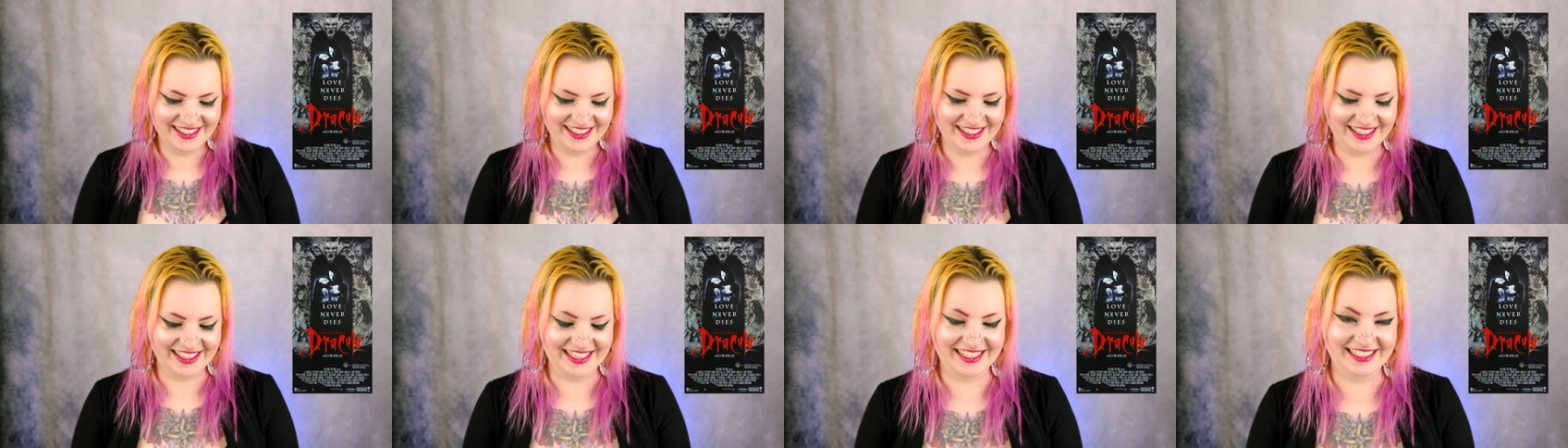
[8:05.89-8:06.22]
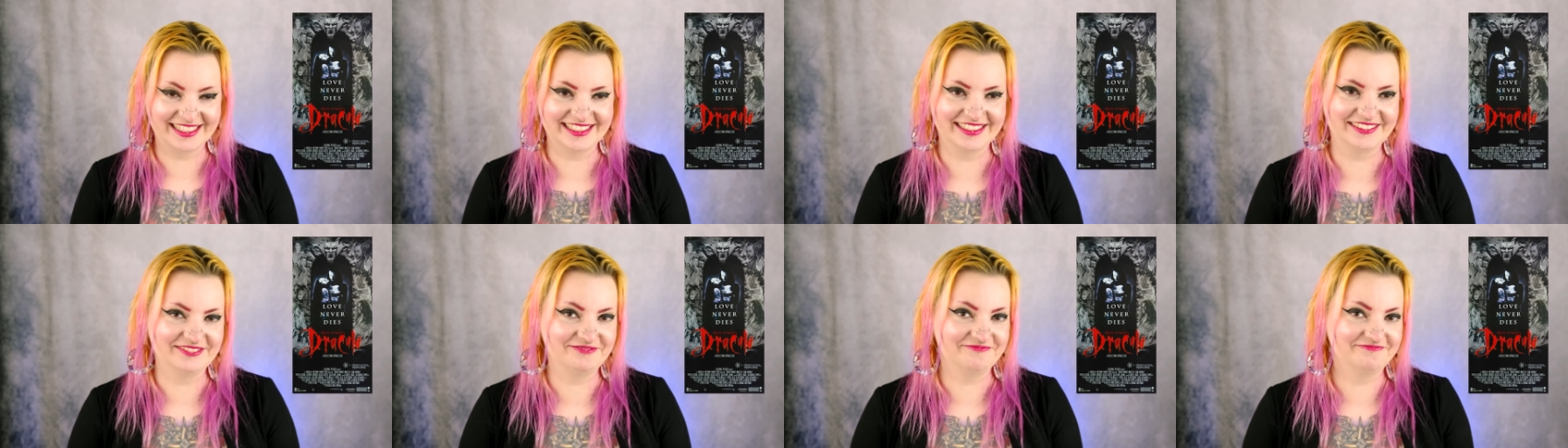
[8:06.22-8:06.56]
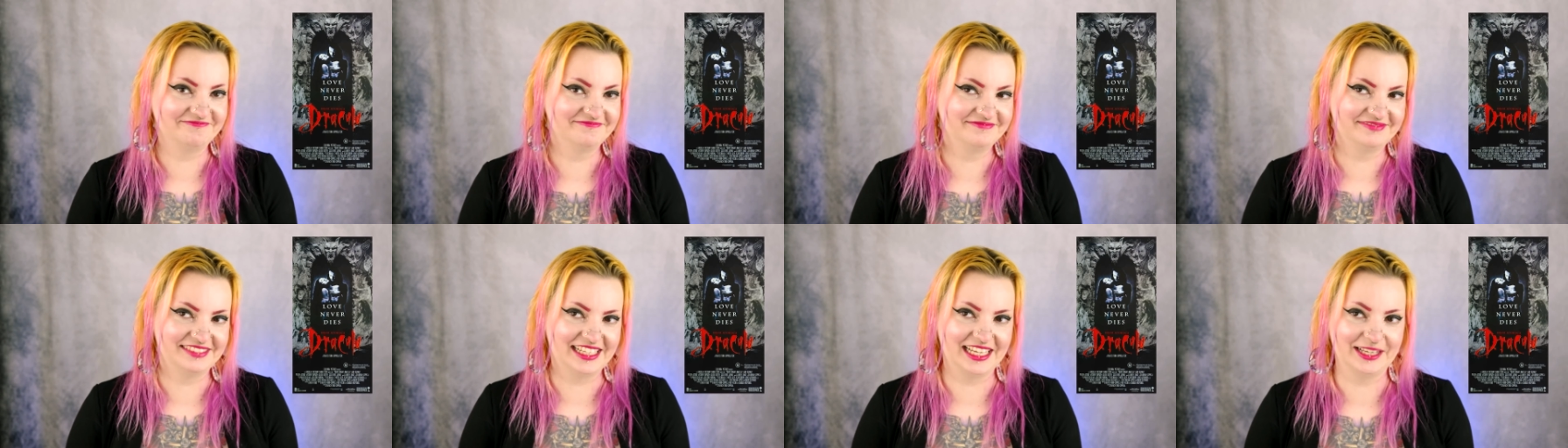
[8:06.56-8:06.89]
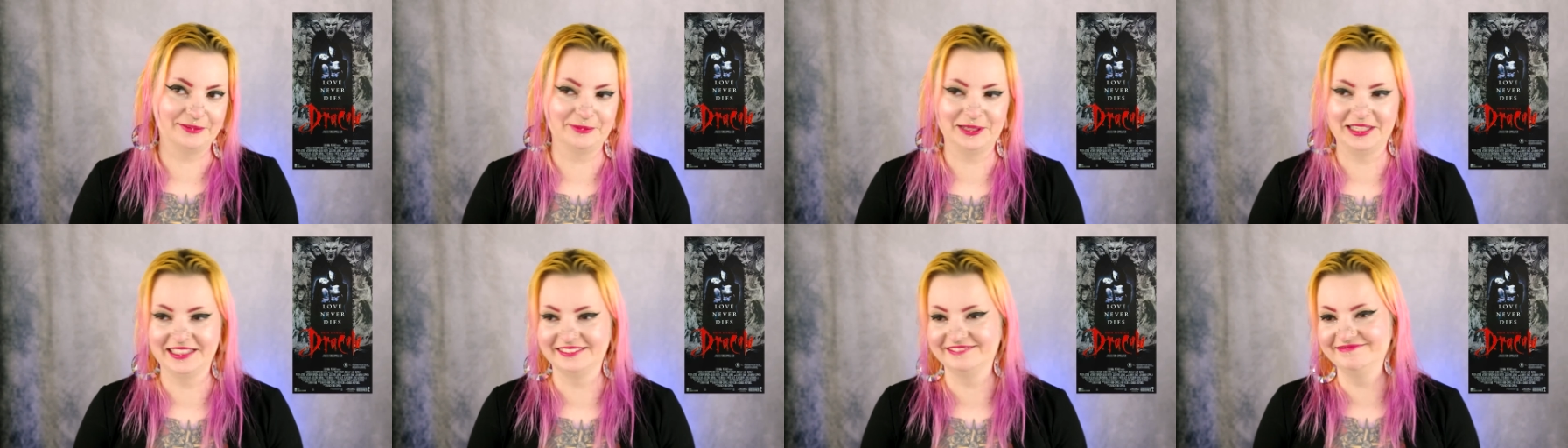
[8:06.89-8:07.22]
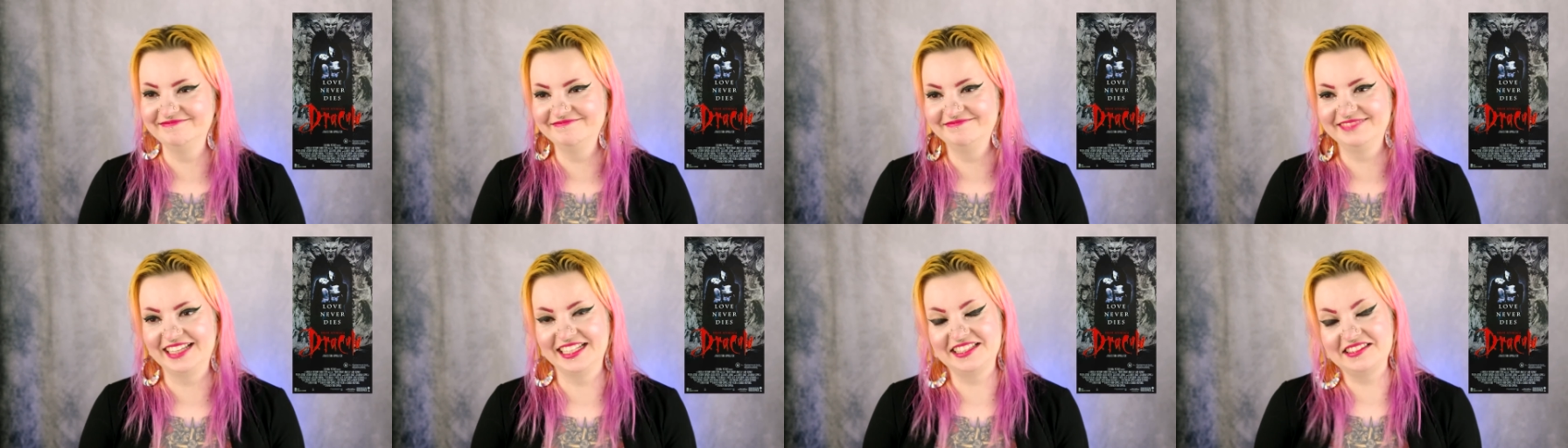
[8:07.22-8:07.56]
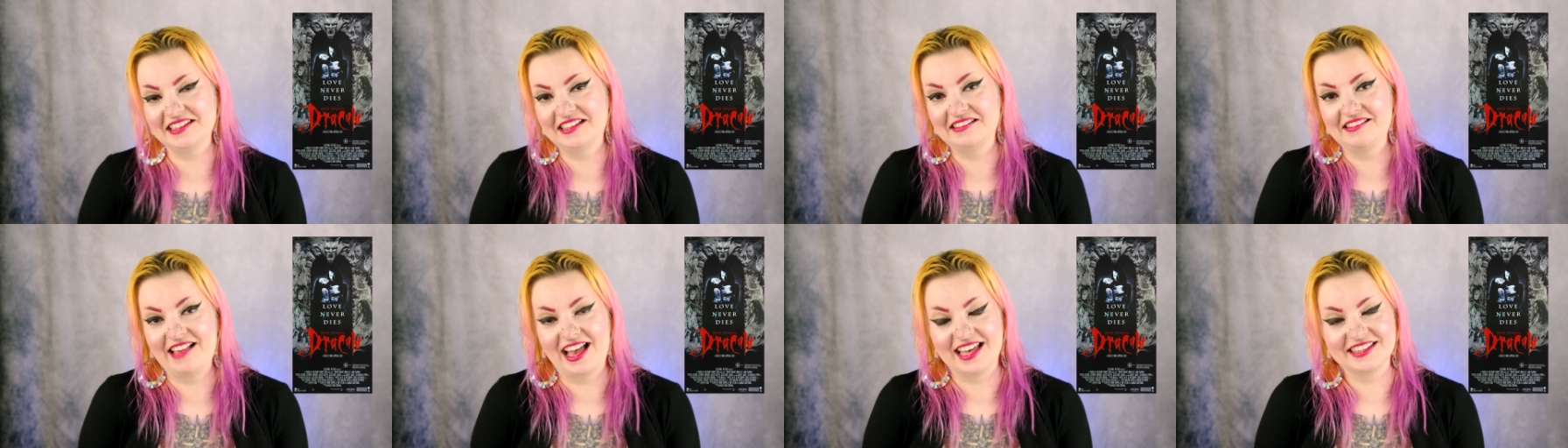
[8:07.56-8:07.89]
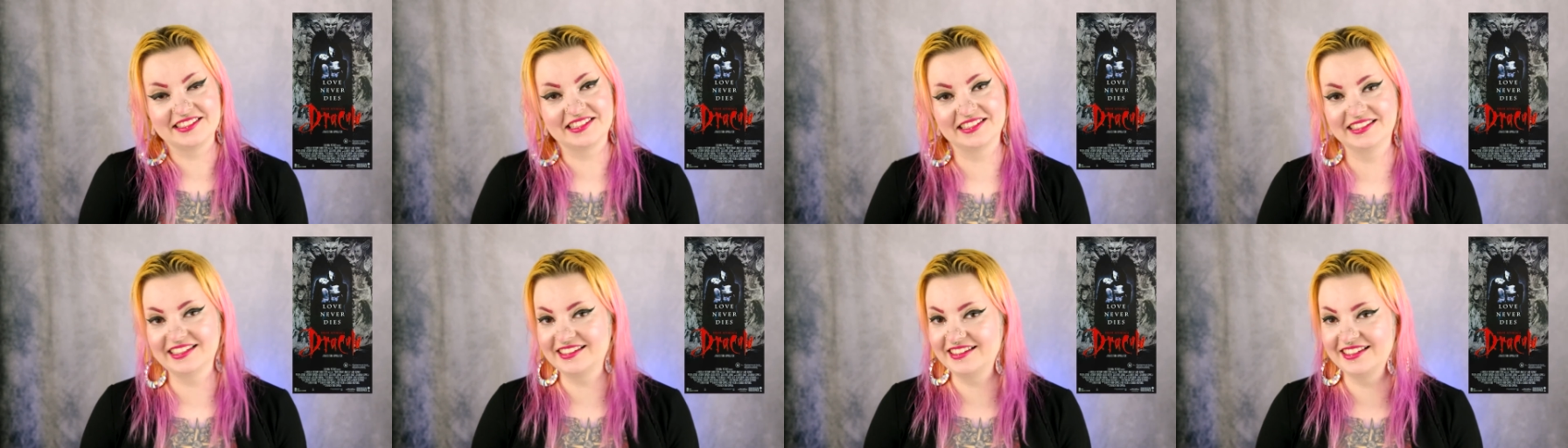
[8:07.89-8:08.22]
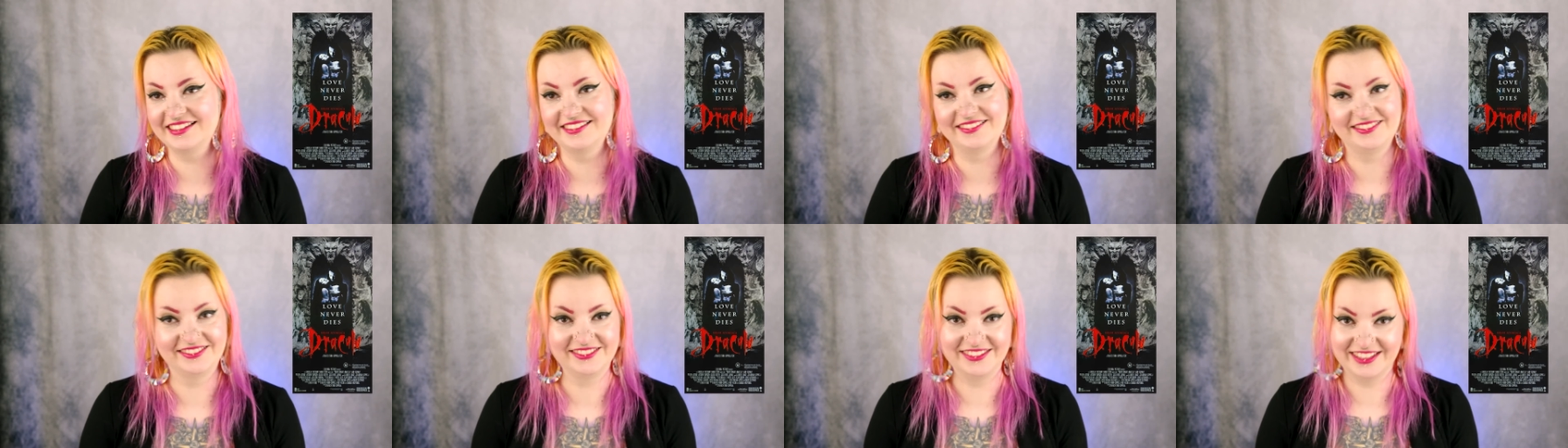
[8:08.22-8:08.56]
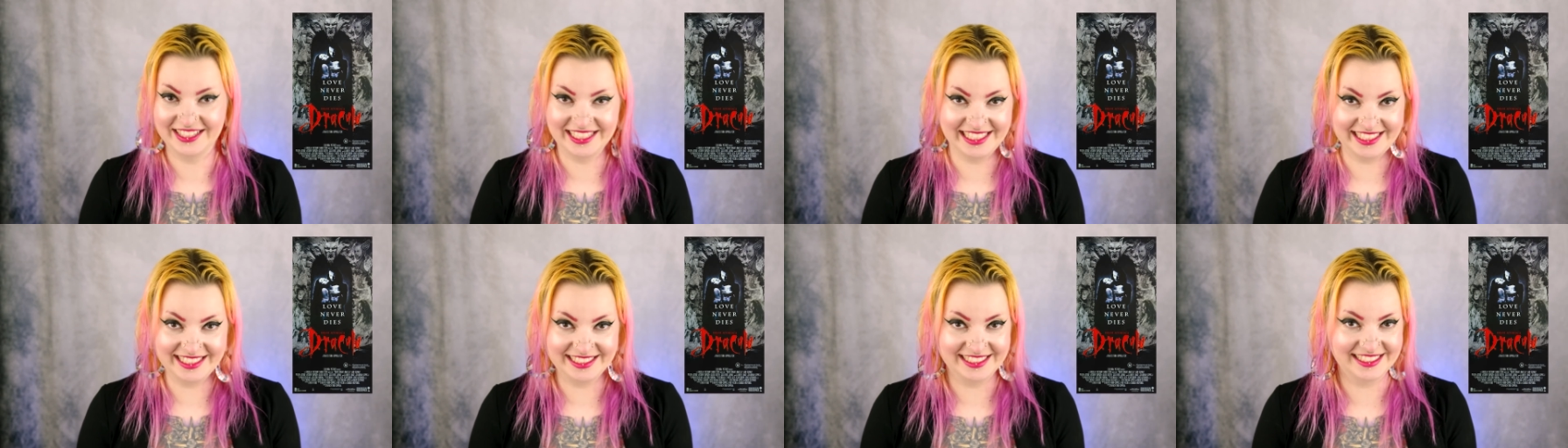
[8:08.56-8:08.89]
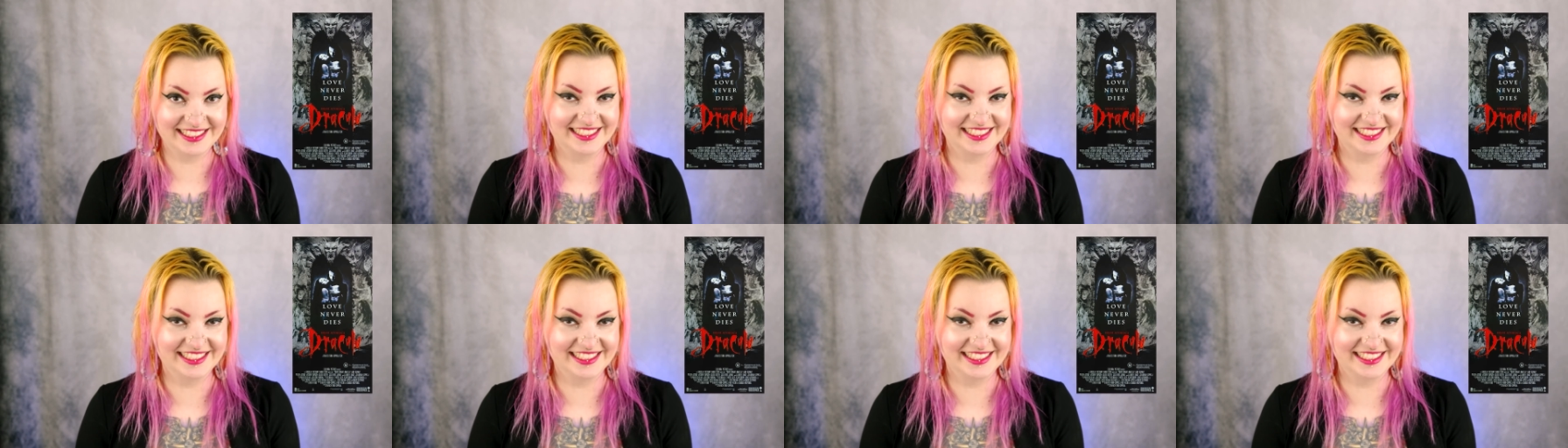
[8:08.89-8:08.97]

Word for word: And I mean, it's a classic, right?